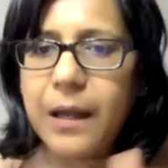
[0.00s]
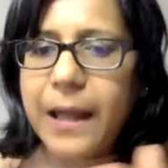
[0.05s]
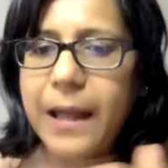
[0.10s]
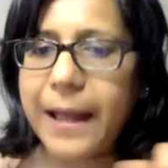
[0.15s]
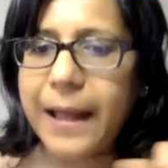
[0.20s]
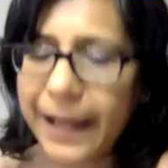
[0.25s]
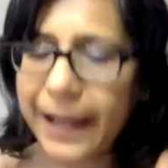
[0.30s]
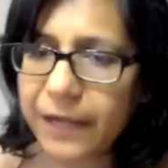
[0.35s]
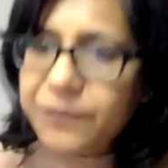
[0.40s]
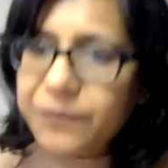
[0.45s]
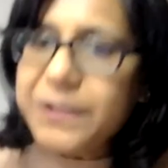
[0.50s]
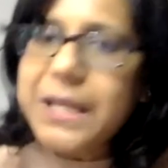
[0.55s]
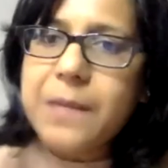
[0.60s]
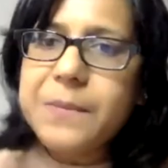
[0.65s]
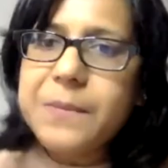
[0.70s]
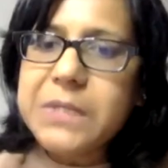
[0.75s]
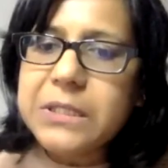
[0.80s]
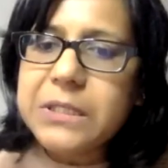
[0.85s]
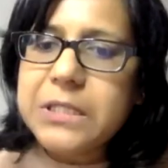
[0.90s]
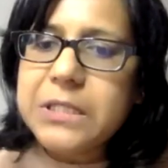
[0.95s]
have the
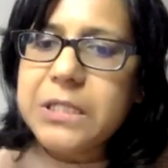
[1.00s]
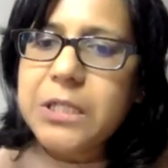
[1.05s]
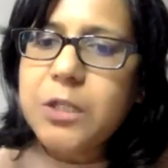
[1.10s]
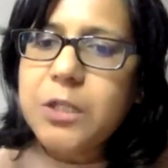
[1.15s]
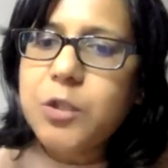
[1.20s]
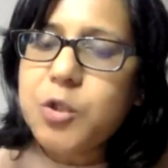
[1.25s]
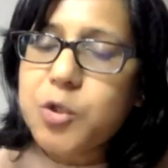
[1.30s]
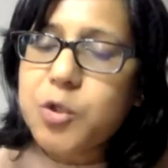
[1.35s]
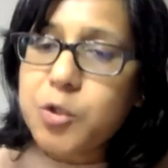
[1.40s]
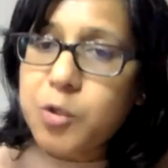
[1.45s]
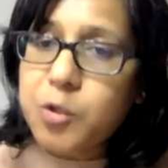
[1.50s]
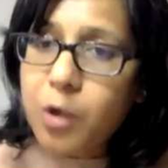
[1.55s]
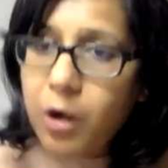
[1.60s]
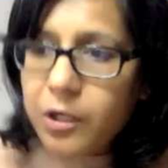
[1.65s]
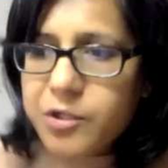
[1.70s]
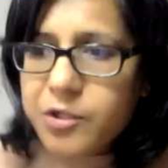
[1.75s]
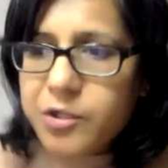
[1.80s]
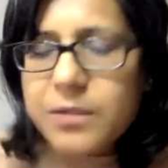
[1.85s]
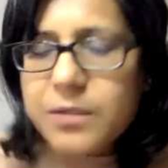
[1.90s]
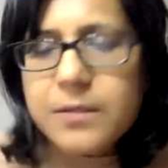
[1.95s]
ability to
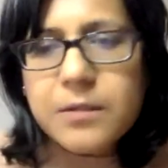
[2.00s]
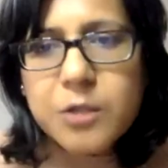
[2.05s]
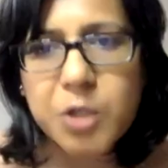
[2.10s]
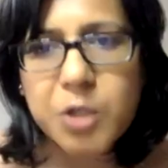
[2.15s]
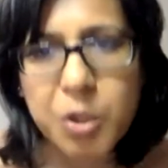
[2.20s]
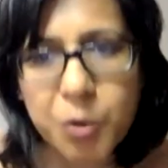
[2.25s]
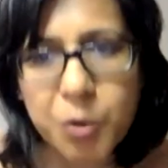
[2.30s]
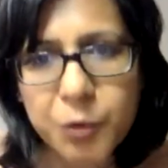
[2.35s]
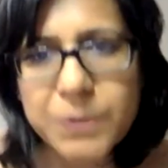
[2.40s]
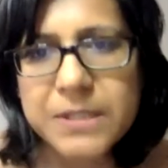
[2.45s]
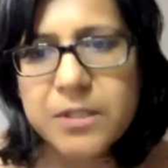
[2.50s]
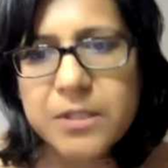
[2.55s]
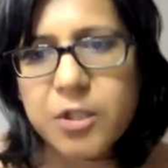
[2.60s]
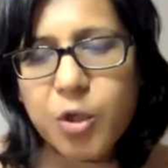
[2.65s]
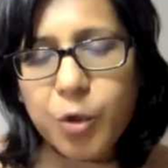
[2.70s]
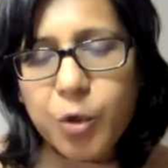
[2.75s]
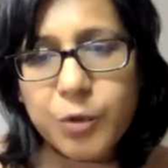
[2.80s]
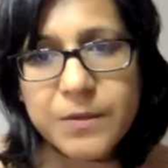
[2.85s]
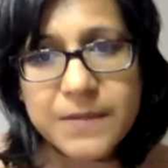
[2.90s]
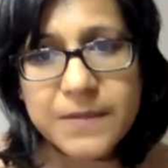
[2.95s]
not just use
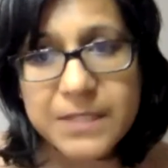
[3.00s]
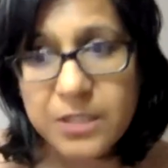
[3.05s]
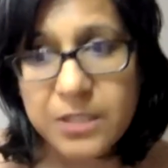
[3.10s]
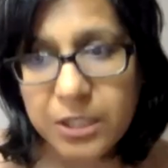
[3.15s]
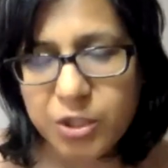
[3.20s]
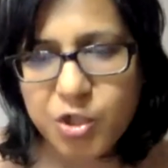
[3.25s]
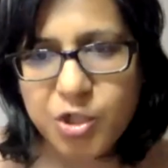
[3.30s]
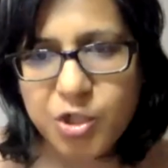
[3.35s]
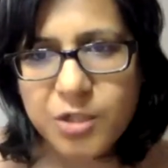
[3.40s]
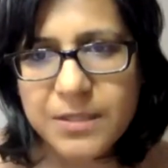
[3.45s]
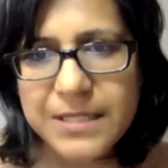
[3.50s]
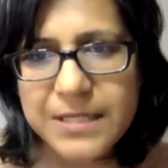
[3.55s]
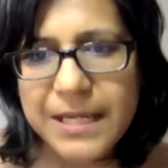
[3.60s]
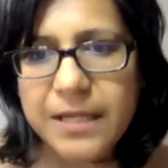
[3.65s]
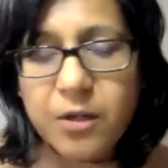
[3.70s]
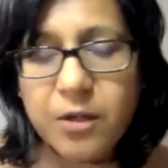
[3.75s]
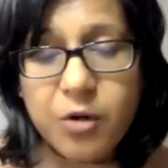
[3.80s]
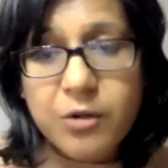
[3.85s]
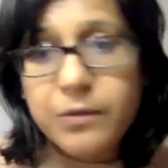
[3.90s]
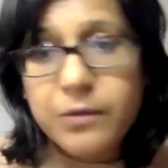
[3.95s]
your structured
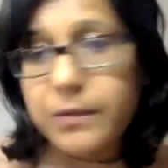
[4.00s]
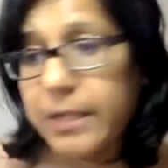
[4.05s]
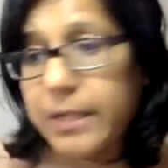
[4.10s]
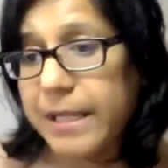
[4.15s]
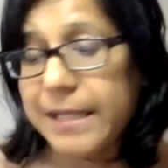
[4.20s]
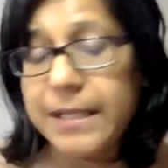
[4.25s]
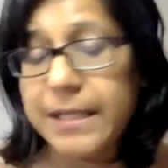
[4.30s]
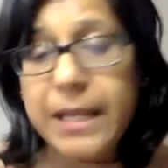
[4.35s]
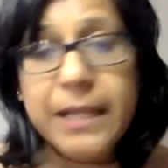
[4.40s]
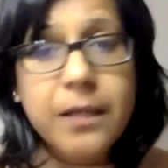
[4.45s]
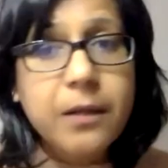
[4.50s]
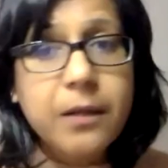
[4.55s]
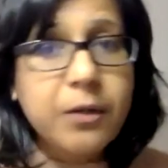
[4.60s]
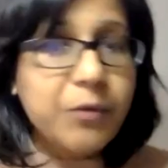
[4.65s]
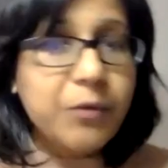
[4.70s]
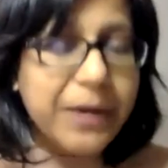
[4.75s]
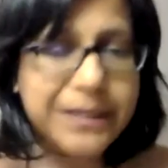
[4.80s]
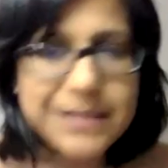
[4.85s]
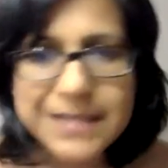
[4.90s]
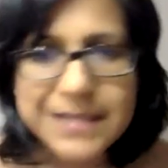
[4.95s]
data or in a
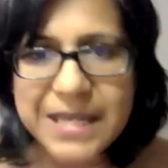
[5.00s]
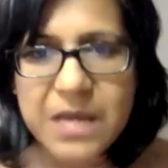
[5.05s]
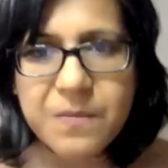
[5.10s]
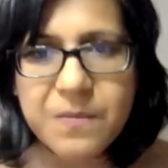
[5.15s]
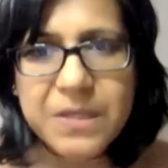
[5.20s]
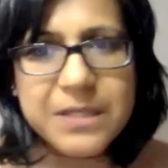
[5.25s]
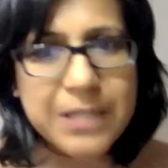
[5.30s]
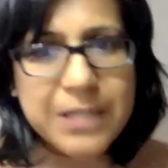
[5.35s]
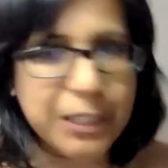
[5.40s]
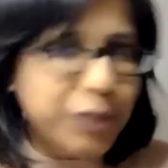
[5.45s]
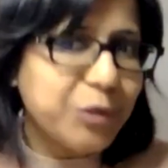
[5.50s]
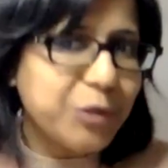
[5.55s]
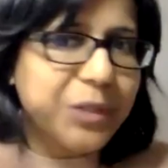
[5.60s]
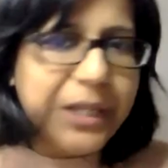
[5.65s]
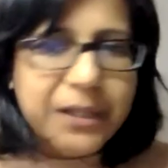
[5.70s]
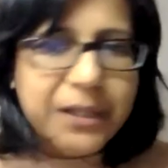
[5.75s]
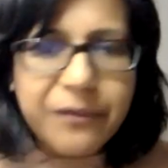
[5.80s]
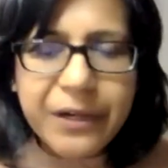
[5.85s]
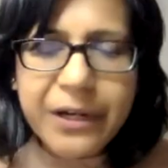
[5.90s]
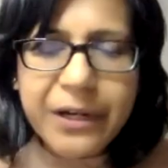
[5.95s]
right schemas in your
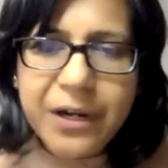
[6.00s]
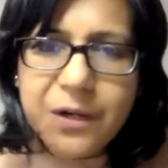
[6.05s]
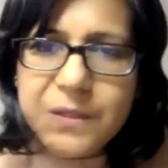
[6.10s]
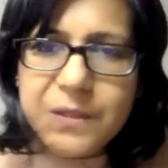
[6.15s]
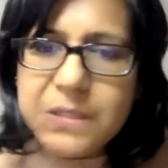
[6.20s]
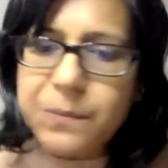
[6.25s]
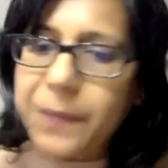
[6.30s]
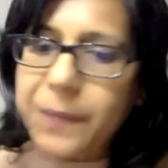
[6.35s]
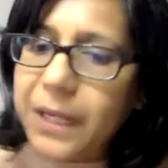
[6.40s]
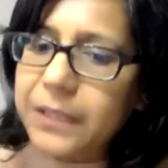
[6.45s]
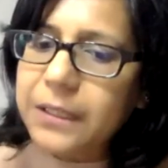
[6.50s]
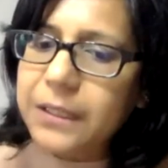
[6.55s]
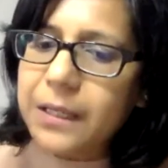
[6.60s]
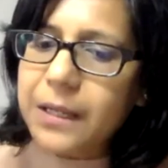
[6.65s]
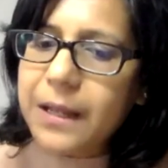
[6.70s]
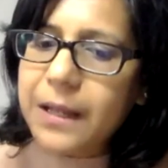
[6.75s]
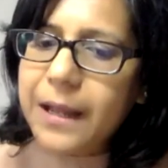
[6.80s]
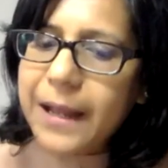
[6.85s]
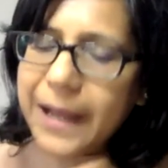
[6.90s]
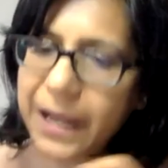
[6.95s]
data warehouse, but
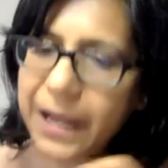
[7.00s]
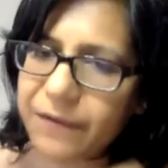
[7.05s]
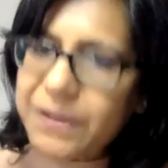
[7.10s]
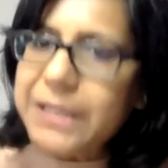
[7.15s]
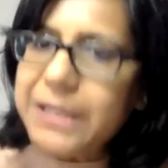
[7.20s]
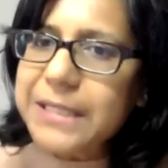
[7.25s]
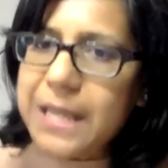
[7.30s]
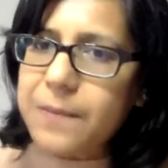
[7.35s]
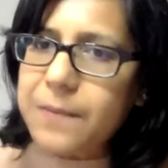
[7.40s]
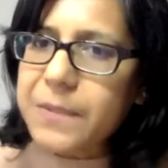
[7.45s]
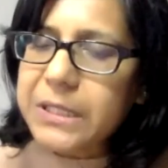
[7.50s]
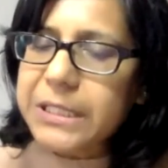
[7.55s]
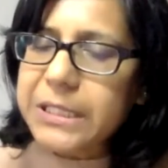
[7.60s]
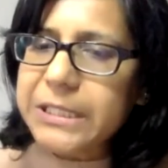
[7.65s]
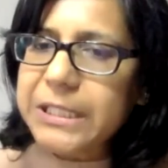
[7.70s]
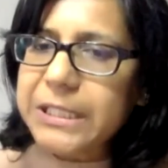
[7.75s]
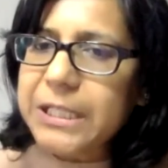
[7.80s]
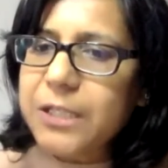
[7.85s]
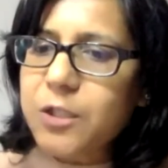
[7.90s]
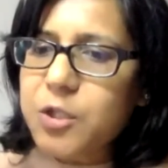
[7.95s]
having the
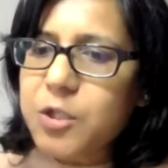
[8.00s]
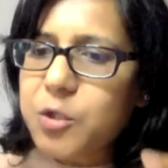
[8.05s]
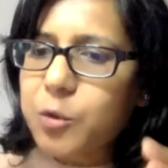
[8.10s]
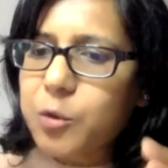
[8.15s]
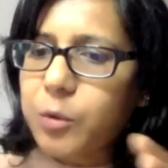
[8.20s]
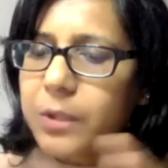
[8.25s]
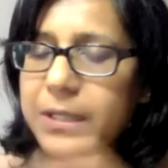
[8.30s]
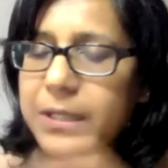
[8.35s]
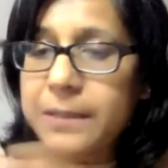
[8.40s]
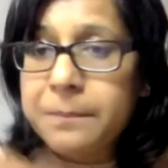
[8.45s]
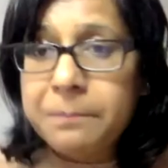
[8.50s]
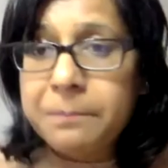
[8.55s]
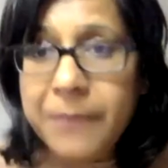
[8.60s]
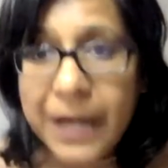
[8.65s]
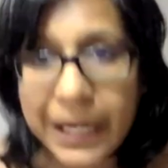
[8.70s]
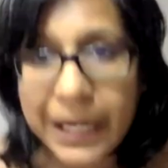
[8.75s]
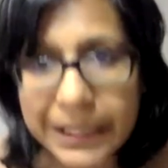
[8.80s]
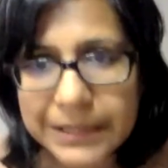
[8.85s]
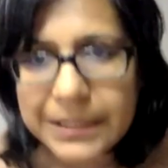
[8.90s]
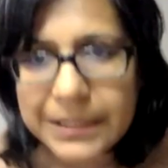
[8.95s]
ability to
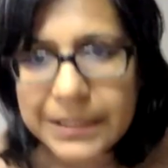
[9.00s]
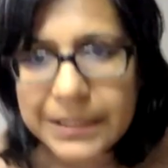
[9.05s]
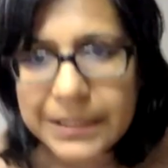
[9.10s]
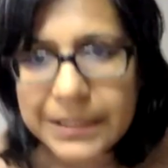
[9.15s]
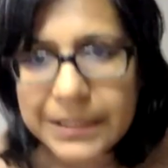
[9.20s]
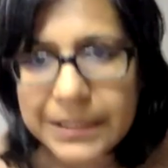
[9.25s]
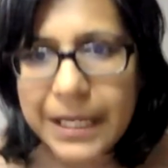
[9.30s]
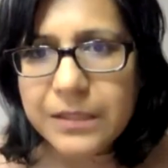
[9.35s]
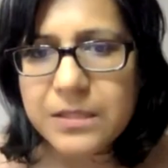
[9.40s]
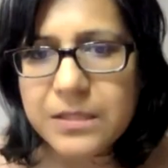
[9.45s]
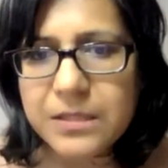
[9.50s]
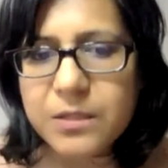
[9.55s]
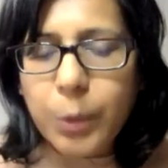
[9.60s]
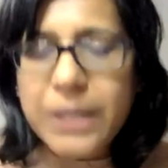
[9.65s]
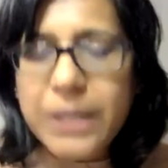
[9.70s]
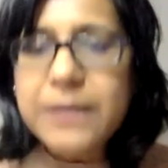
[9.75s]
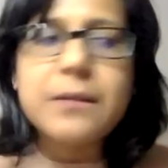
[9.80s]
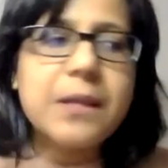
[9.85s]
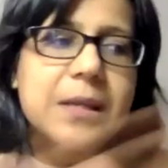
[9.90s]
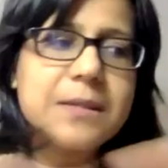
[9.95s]
combine that with
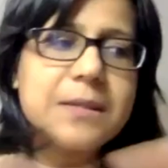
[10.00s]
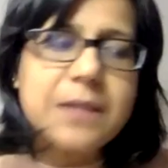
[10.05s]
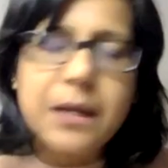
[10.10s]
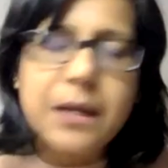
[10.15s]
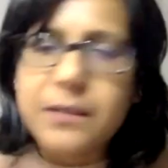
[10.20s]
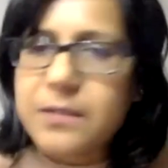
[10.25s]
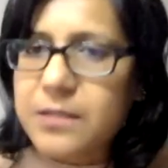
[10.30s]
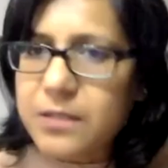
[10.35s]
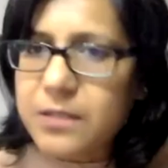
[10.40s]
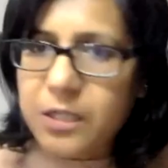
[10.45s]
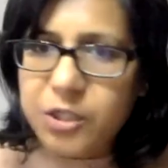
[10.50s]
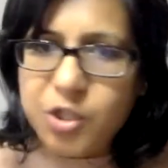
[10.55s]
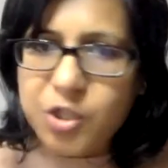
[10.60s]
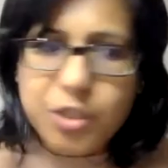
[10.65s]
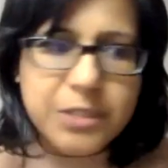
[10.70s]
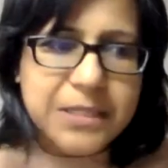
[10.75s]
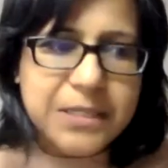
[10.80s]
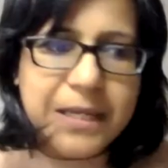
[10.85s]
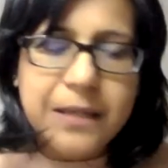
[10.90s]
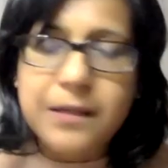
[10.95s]
these
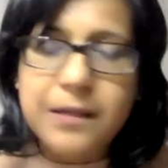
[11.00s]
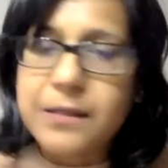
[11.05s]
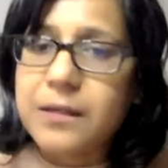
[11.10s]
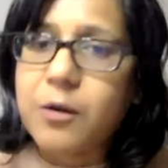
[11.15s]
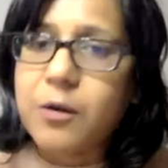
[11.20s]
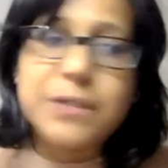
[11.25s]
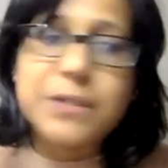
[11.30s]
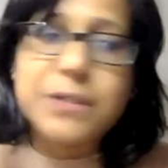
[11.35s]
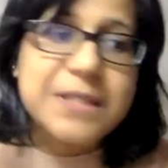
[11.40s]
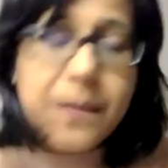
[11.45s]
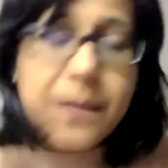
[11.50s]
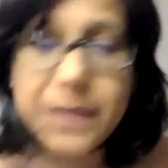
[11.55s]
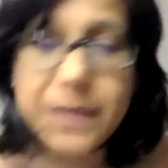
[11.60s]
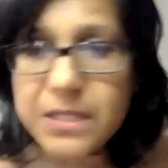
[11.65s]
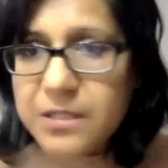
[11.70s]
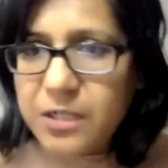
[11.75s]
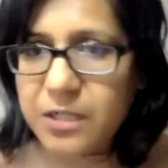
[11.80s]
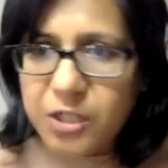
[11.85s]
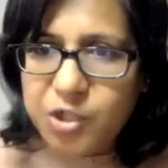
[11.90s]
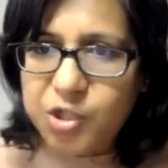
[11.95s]
unstructured data or
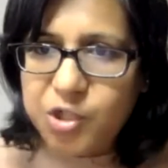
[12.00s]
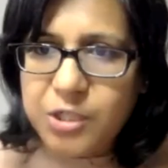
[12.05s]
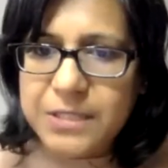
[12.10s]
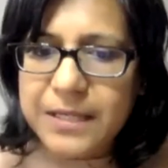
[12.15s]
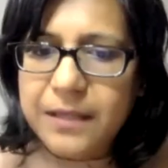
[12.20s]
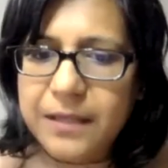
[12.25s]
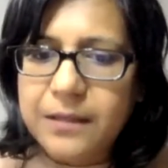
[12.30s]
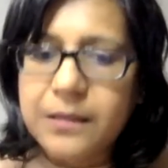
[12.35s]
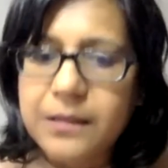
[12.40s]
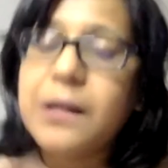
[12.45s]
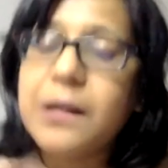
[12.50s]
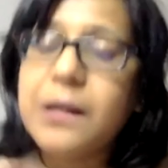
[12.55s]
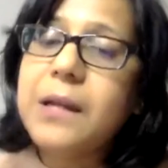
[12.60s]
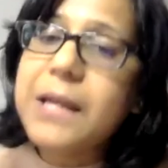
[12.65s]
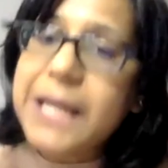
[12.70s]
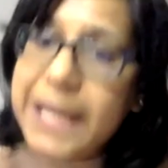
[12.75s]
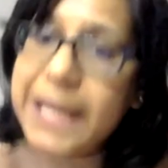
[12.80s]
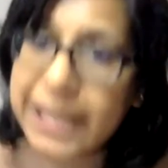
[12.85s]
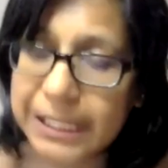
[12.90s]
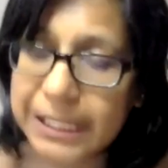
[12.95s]
semi-structured data
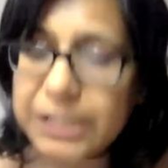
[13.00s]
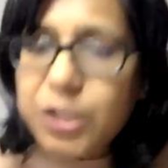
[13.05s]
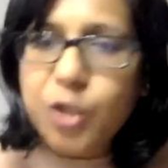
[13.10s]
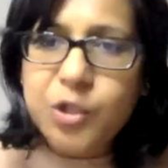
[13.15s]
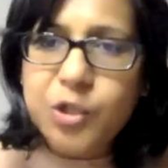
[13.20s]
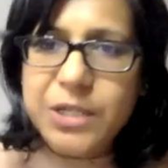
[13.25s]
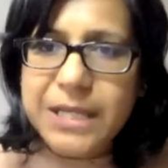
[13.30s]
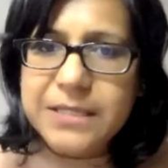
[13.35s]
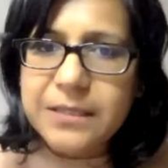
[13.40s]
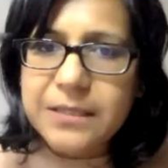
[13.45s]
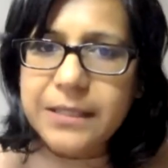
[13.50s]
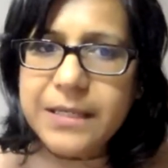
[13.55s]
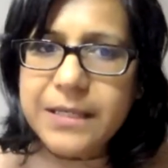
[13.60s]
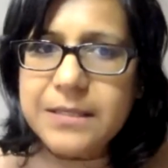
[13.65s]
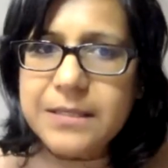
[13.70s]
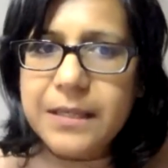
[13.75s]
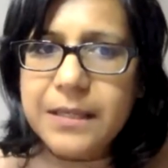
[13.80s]
in your data lakes.